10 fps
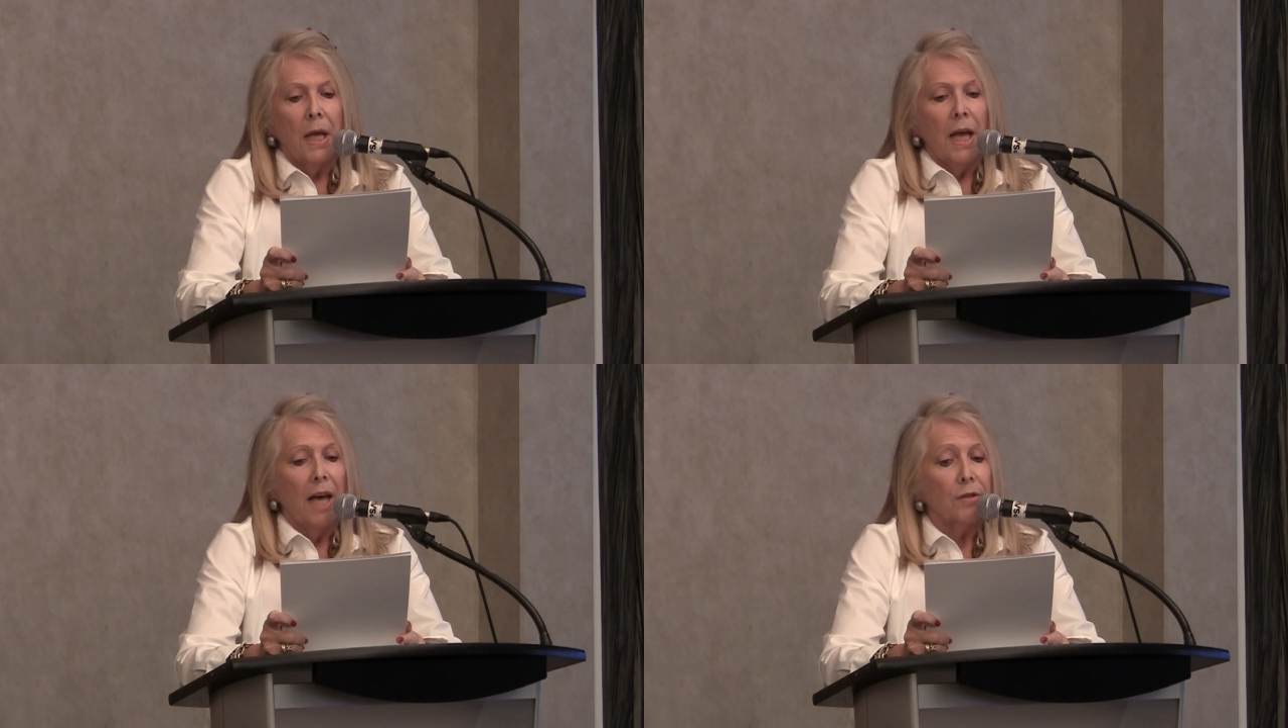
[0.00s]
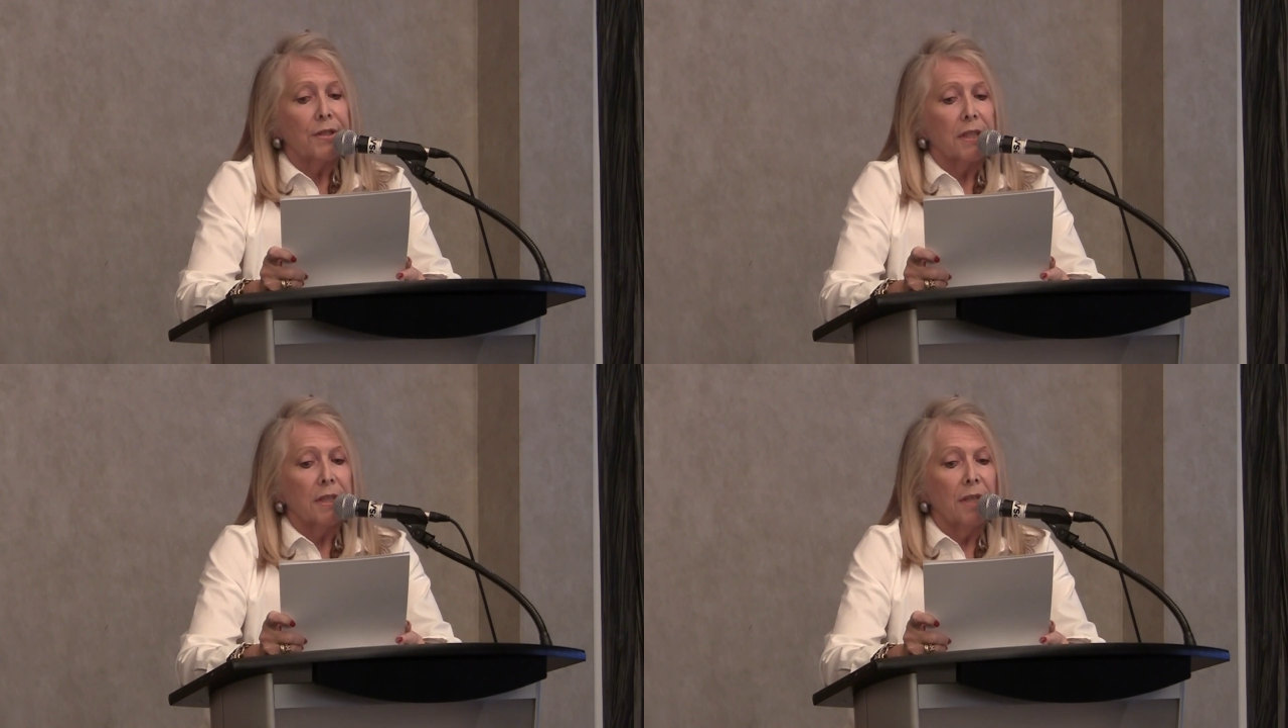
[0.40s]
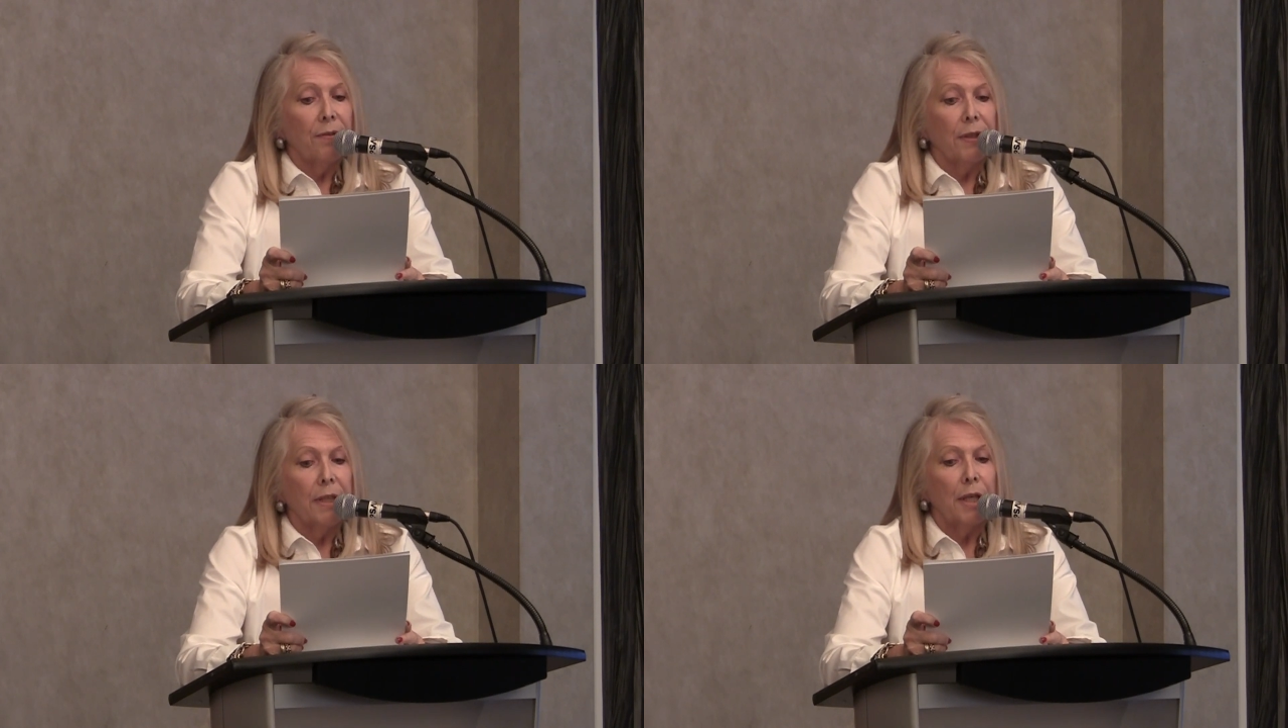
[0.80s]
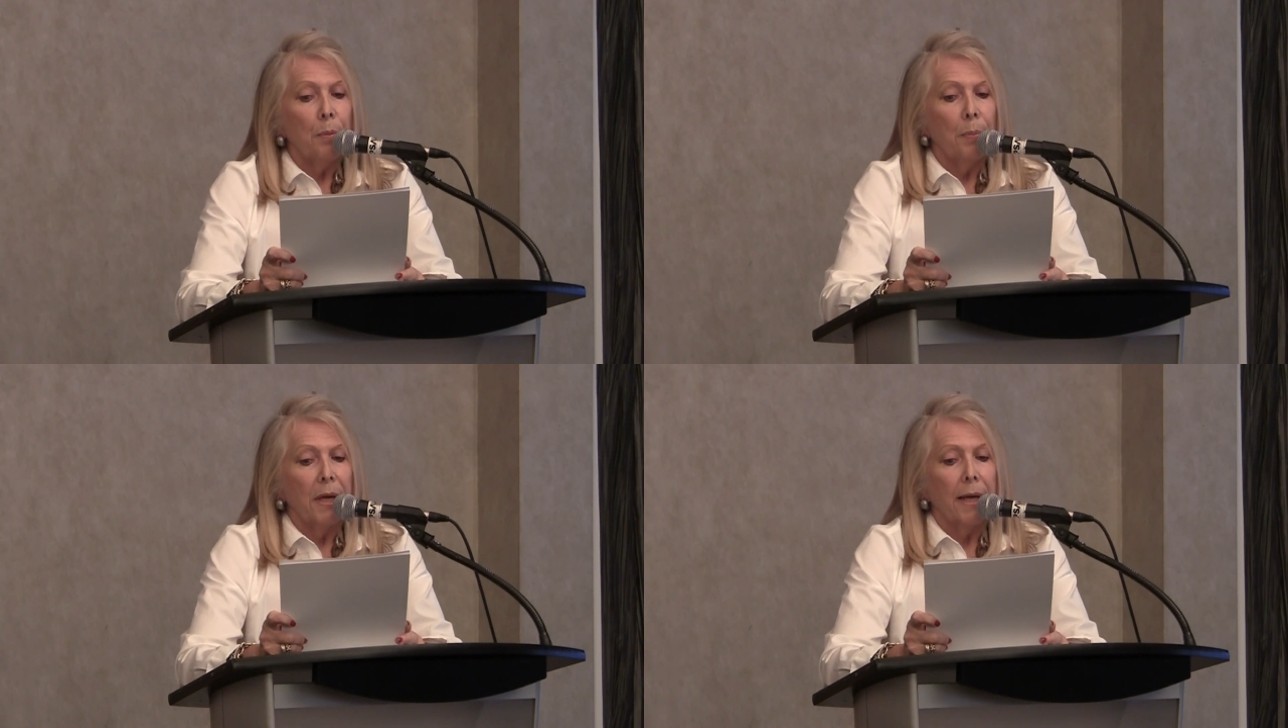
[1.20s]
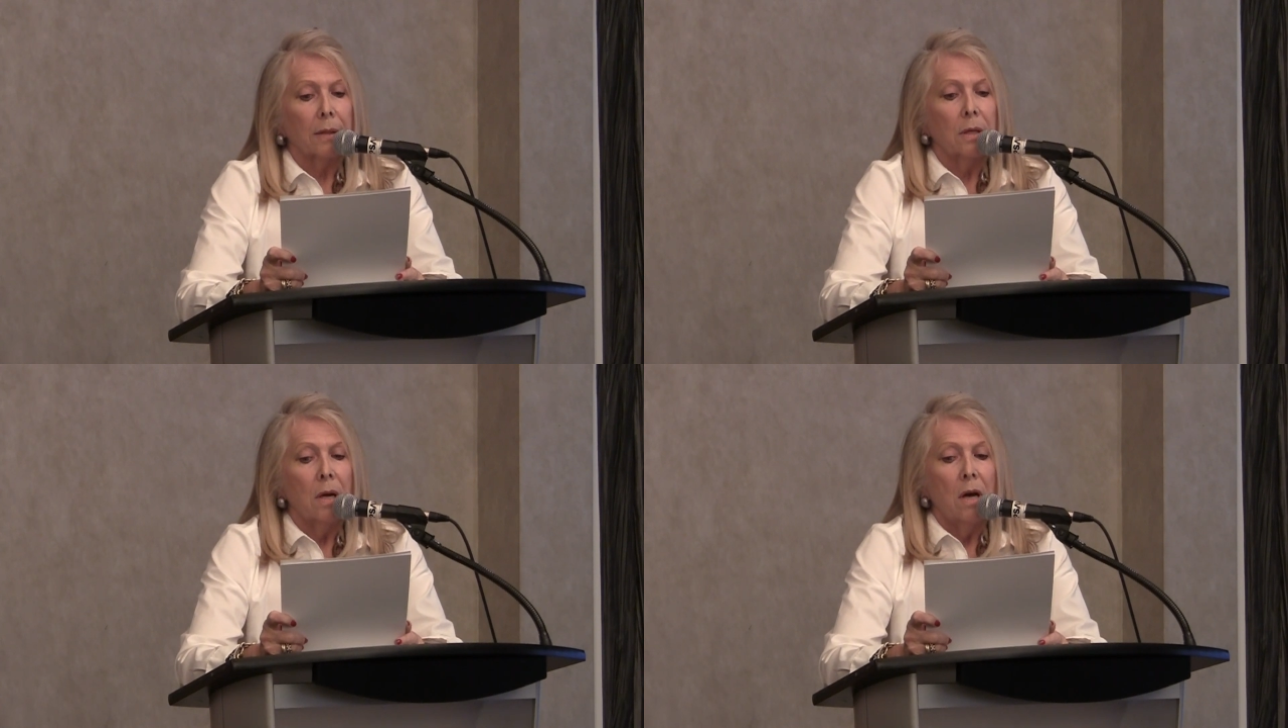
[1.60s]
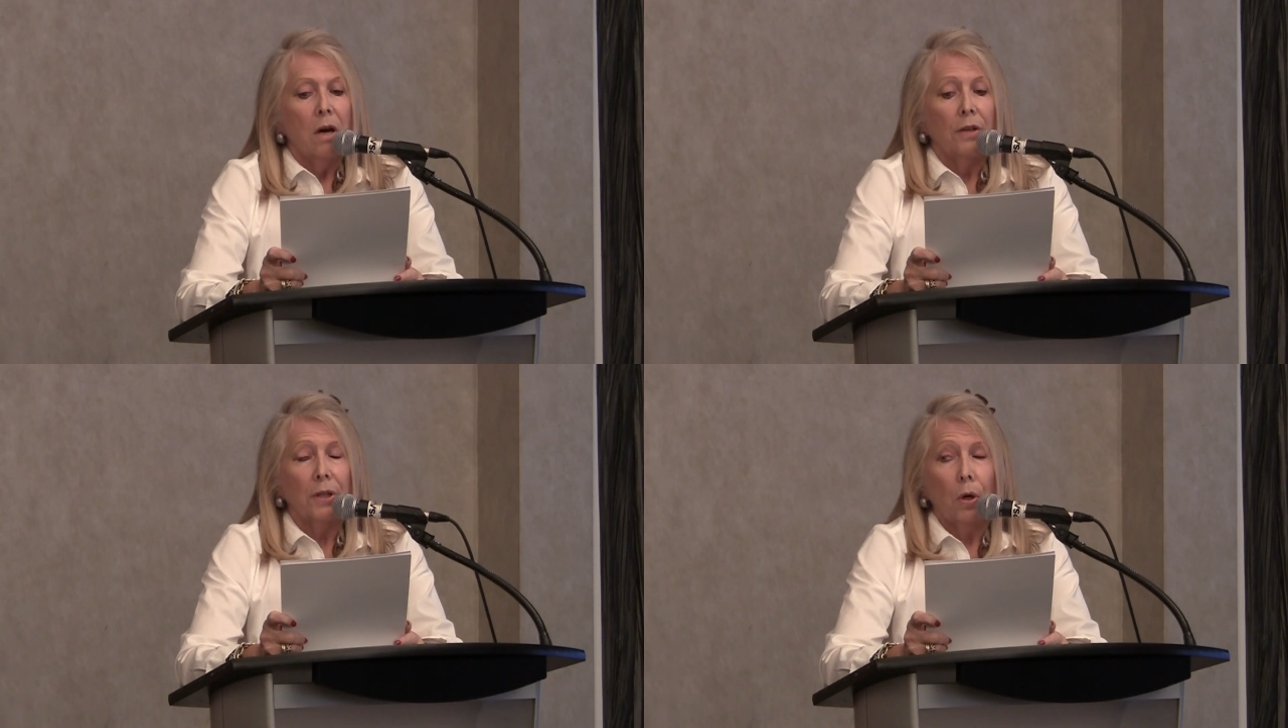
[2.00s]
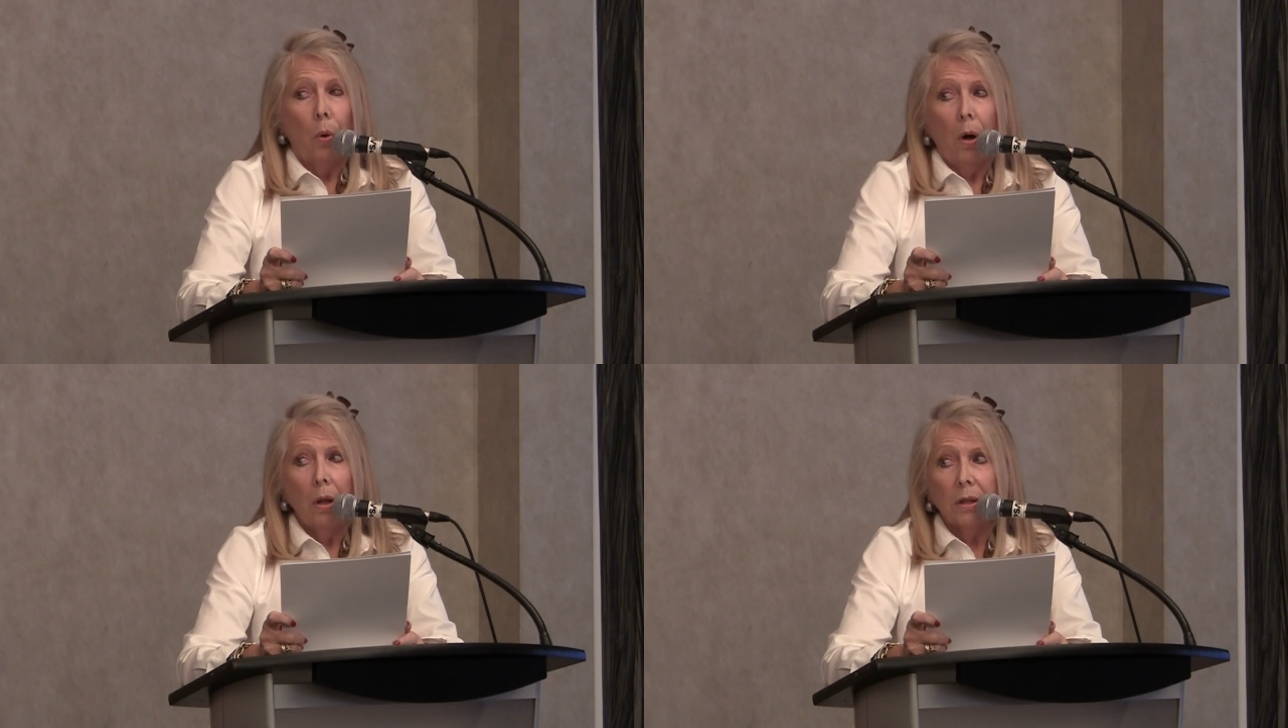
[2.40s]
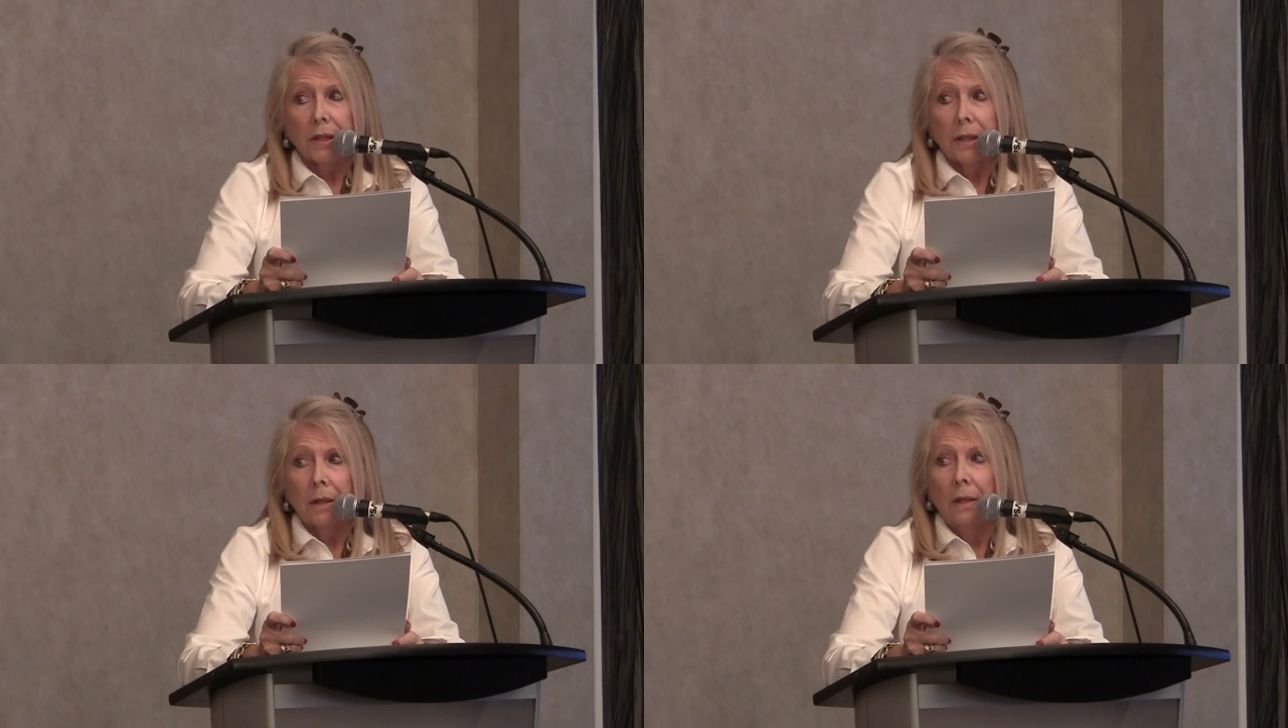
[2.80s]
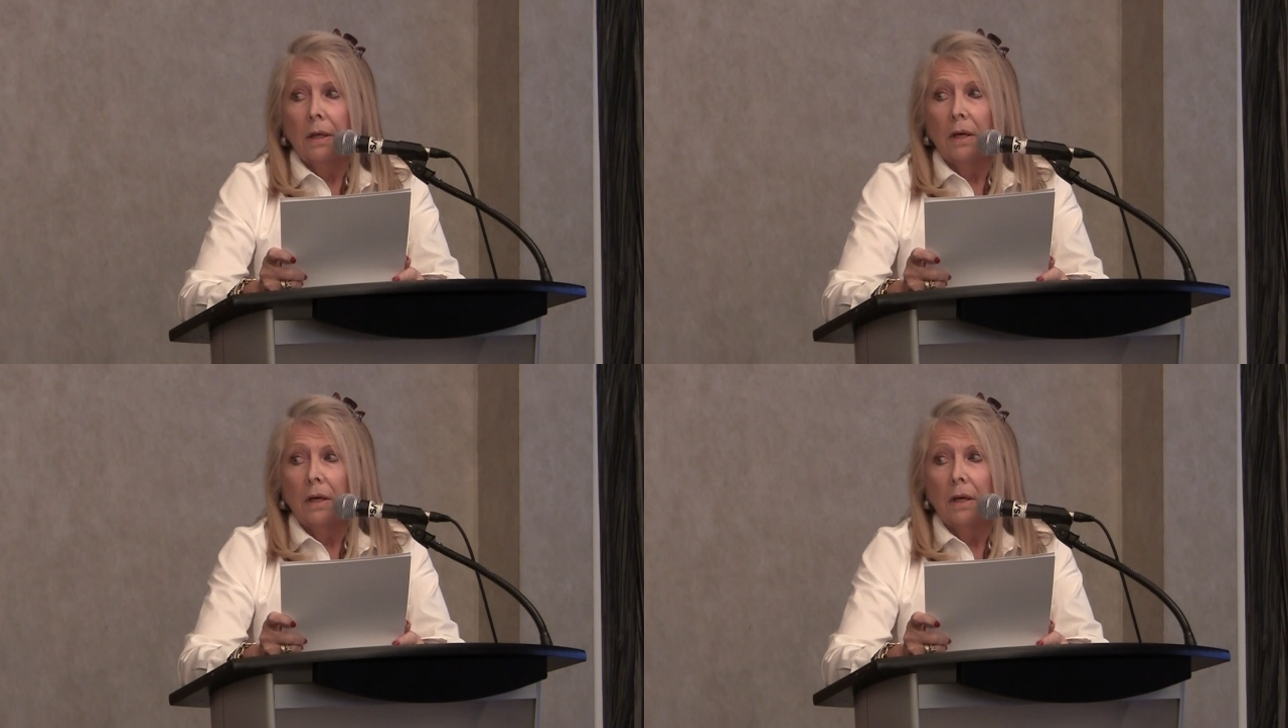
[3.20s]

have a significant impact on the quality